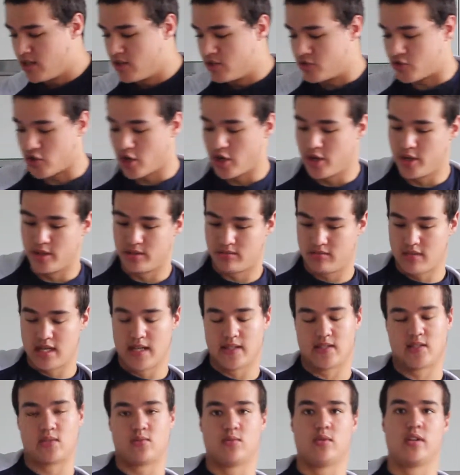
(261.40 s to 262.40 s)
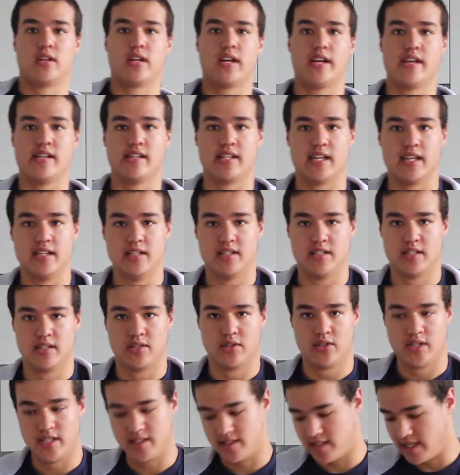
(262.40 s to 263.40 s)
So that's what I intend to
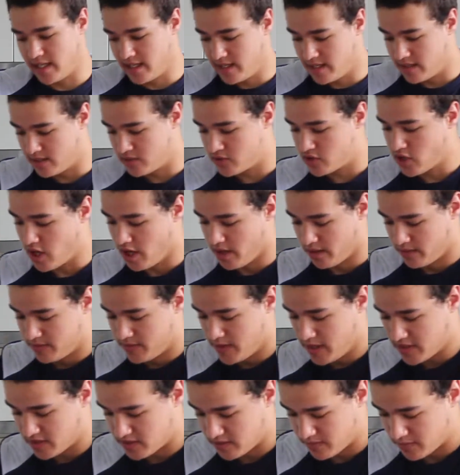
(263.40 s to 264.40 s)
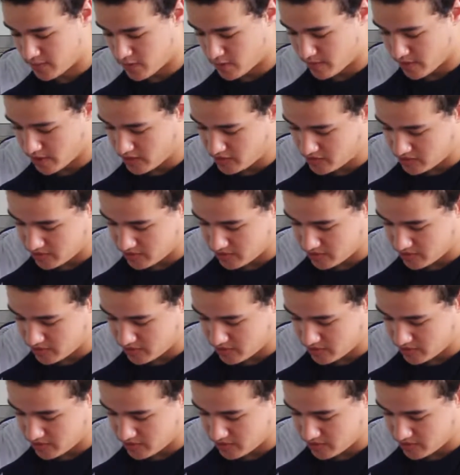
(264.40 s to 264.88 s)
translate here. So, first and foremost,